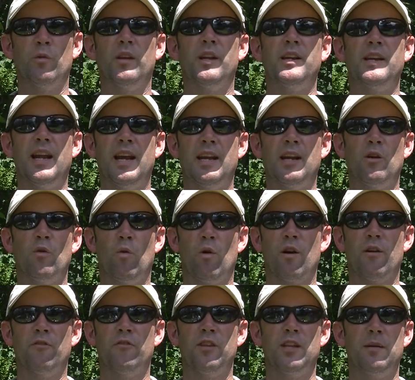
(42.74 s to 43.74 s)
really need in
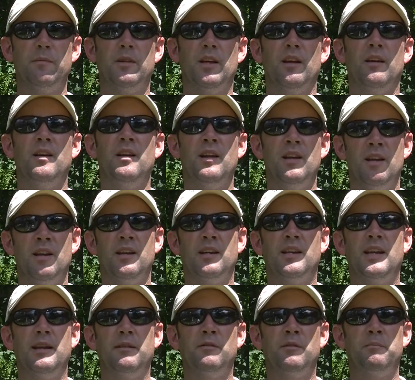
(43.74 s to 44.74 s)
order for them to
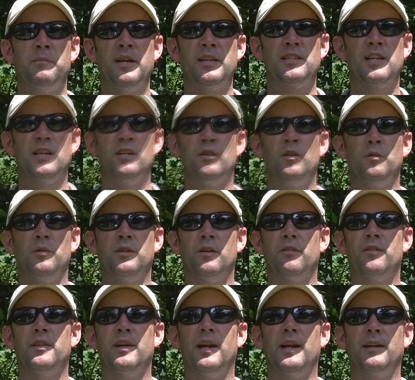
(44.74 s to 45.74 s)
get busy doing
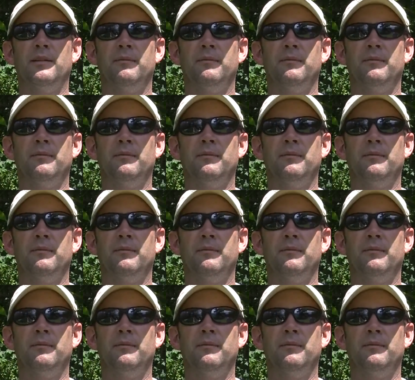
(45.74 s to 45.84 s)
their thing.